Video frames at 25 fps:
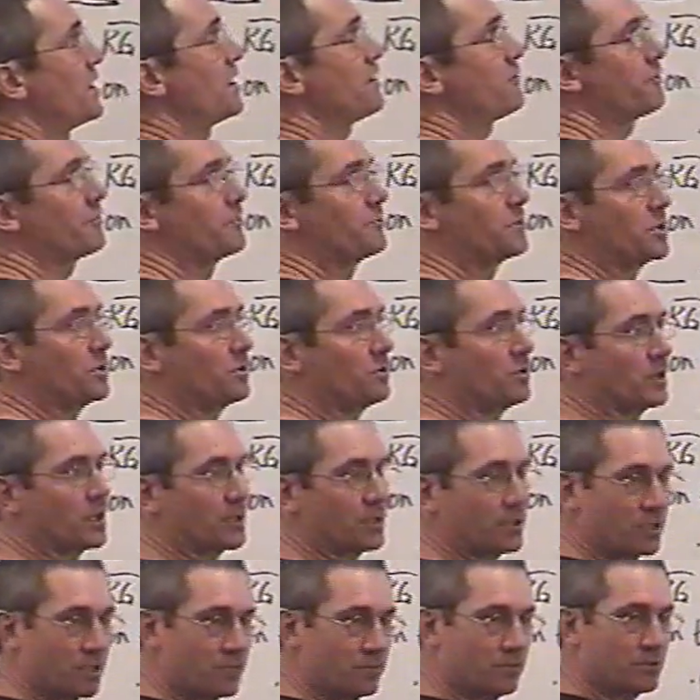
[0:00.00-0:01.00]
from you and
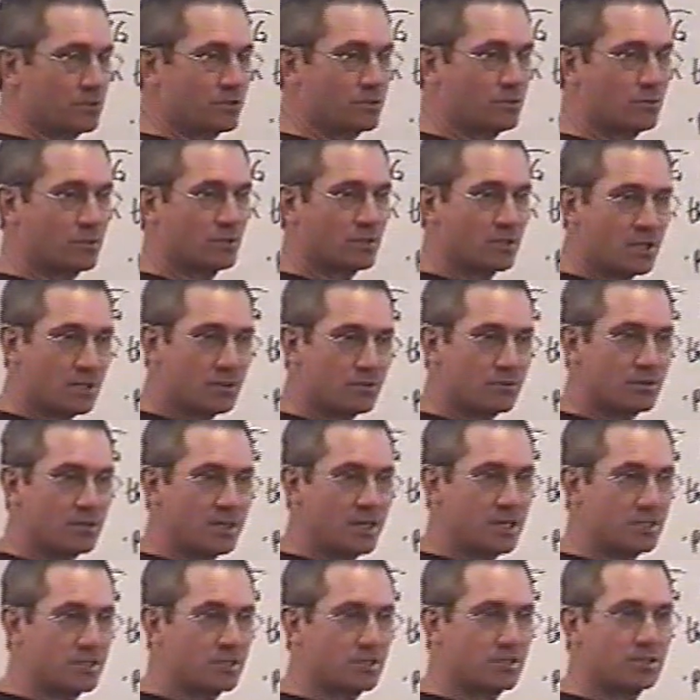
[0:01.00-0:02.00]
given to another
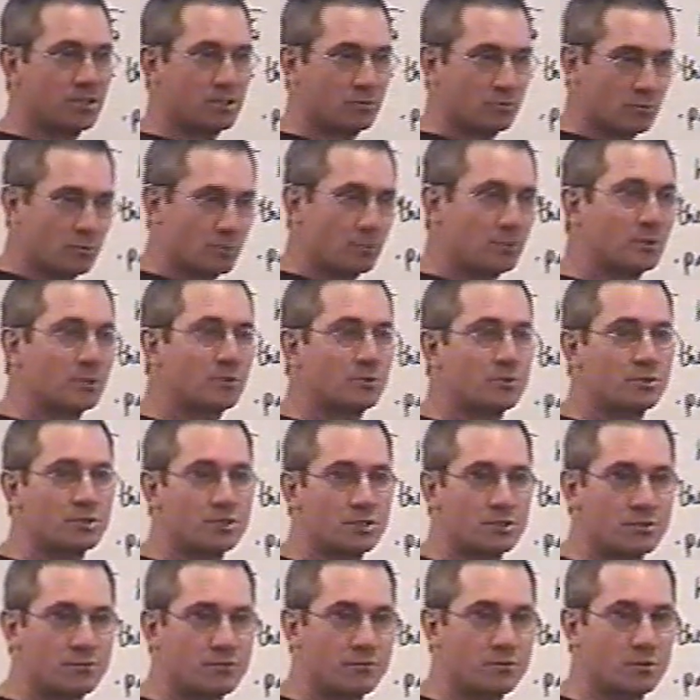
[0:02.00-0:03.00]
nation that will produce its
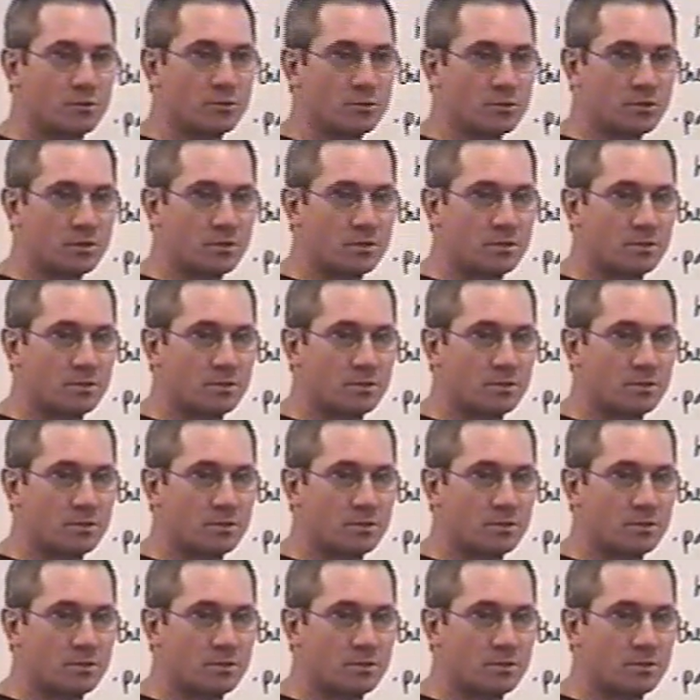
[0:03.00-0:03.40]
fruit.